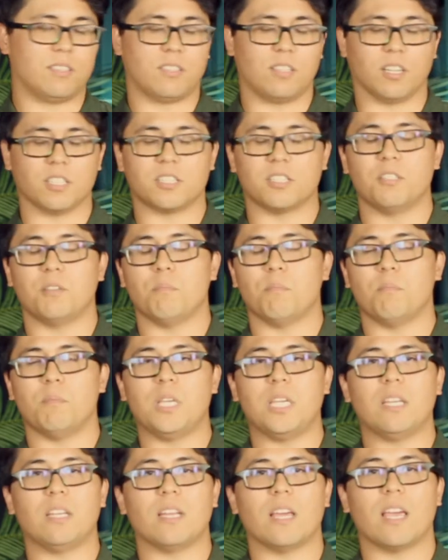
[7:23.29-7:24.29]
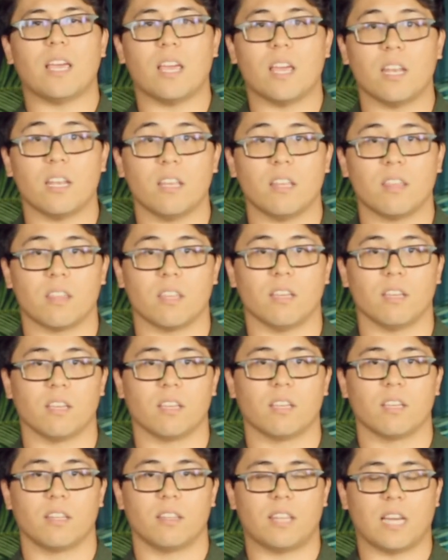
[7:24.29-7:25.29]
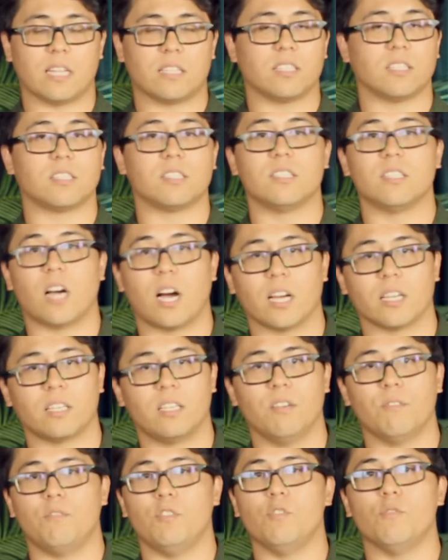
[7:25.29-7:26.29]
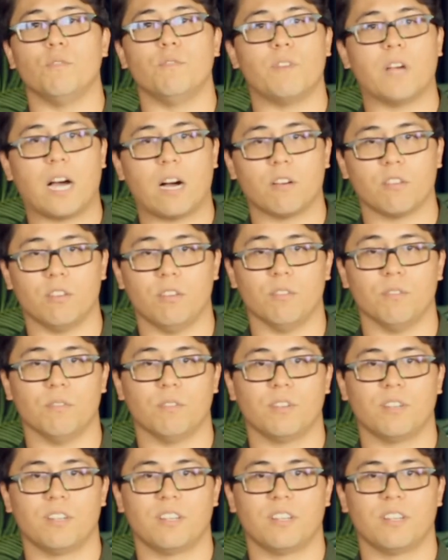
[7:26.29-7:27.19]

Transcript: doesn't mean anything. That does not give you value.